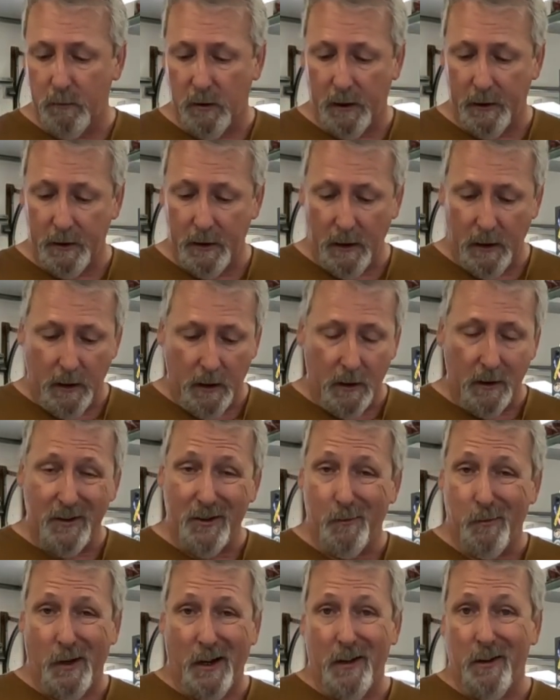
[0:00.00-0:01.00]
But
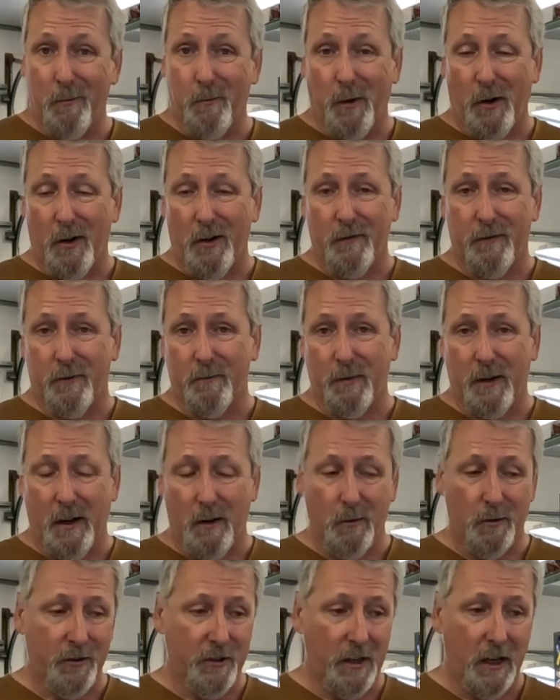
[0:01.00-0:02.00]
to buy the part from
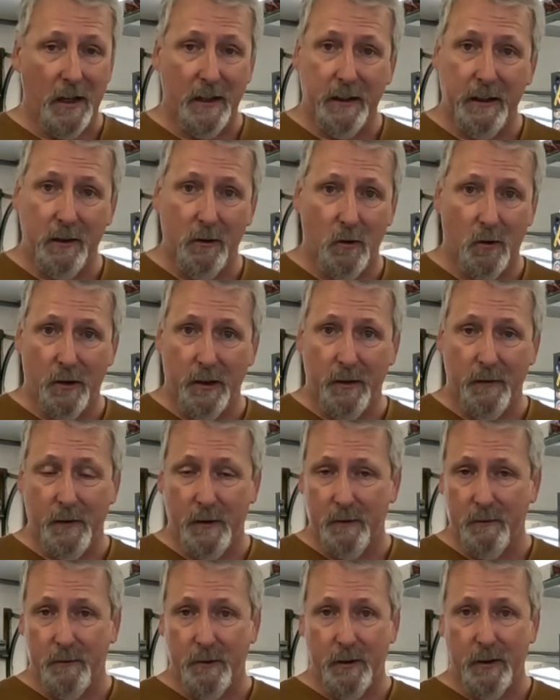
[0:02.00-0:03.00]
Kawasaki, or
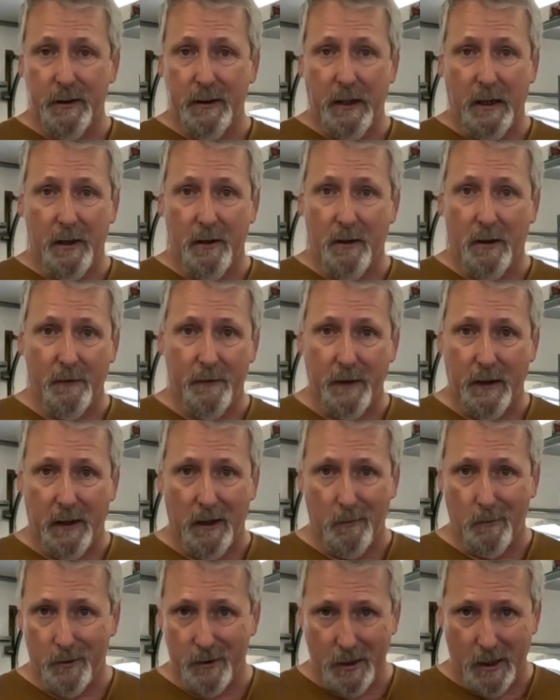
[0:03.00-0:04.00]
even to get it off of
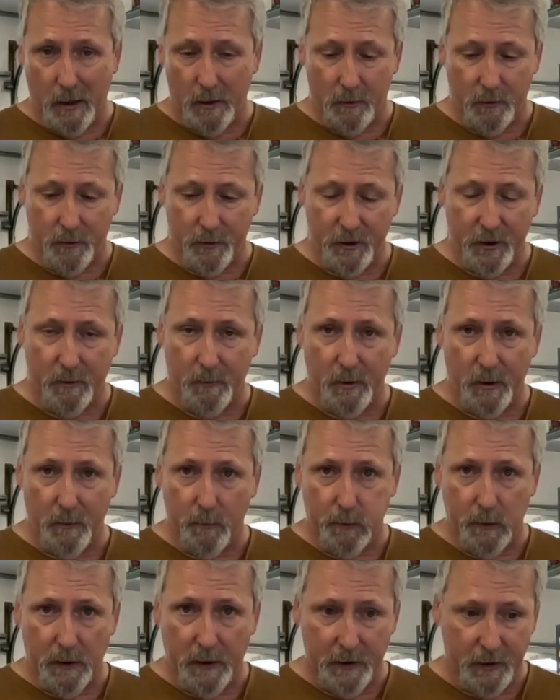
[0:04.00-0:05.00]
Amazon or some other
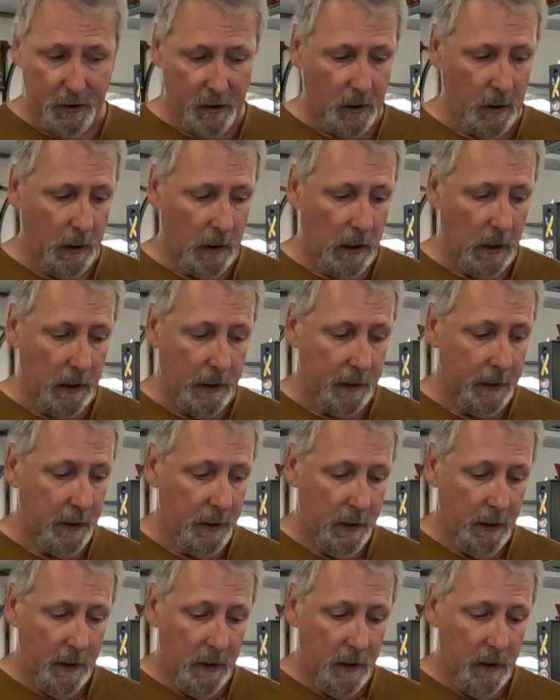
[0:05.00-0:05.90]
place online,